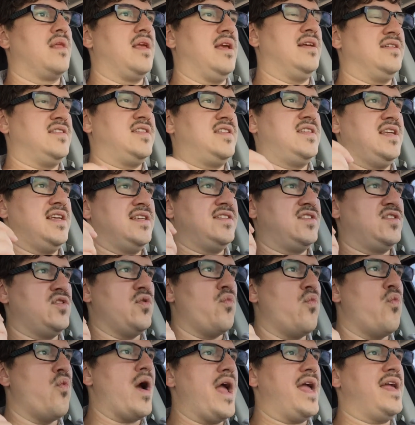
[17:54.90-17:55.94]
is the
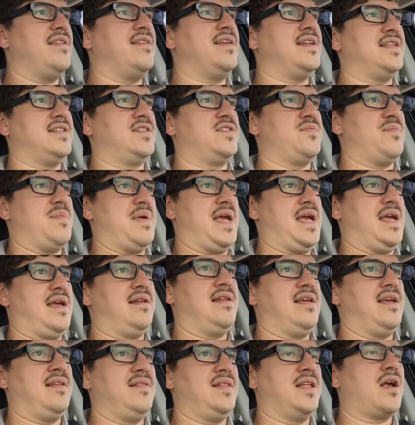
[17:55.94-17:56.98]
way that it's made
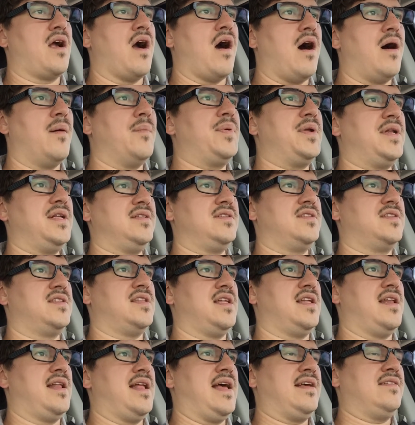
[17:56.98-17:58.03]
and the competence
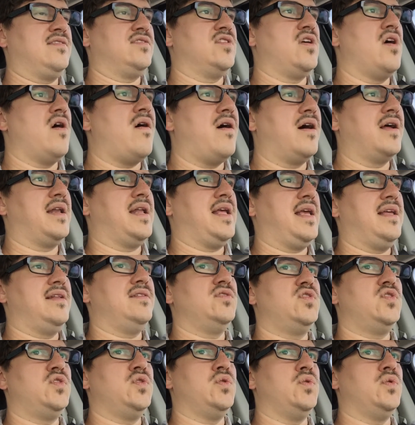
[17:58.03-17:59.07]
that has gone
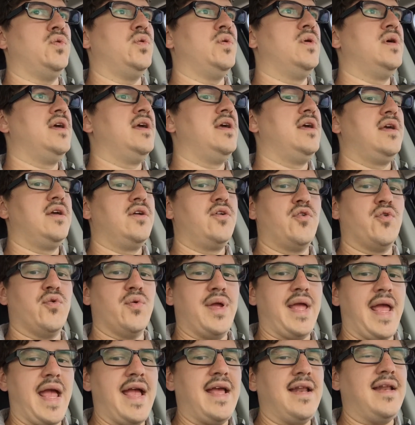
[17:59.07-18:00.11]
into
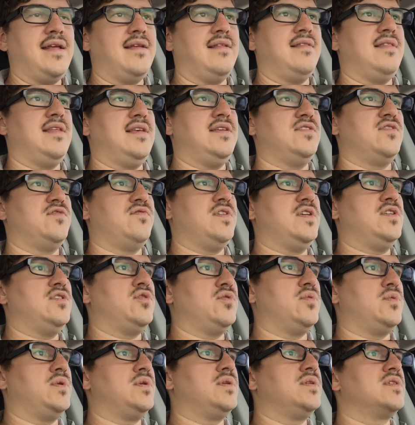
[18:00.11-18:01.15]
creating these
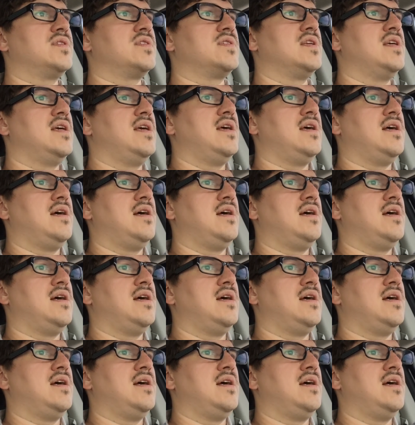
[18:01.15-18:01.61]
visuals.